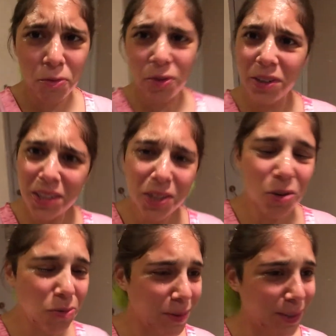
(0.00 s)
I really
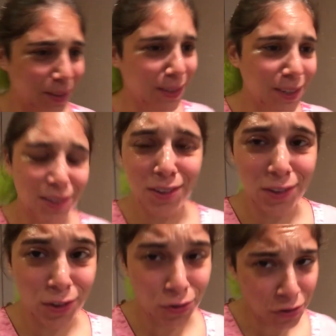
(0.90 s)
hope this is going to
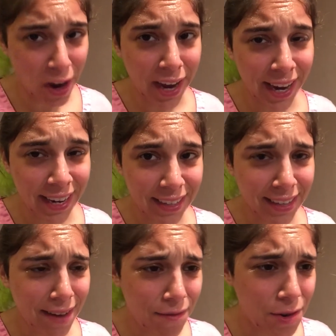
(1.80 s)
start to dry, because
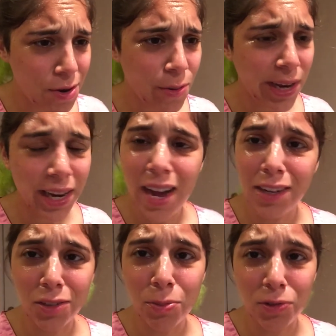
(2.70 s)
I have no idea how
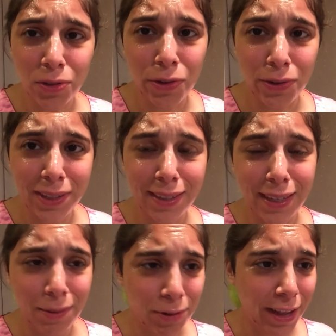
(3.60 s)
you're supposed to go to
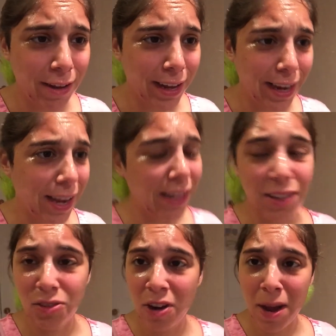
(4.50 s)
sleep without like getting
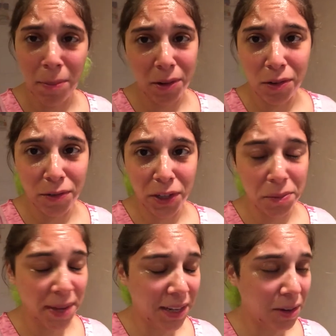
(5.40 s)
this crap all over your
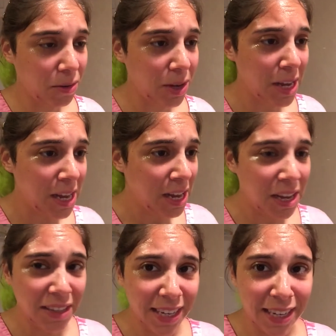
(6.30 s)
pillow.
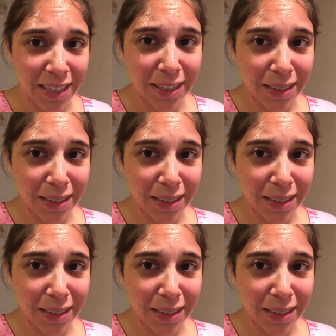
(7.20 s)
It's like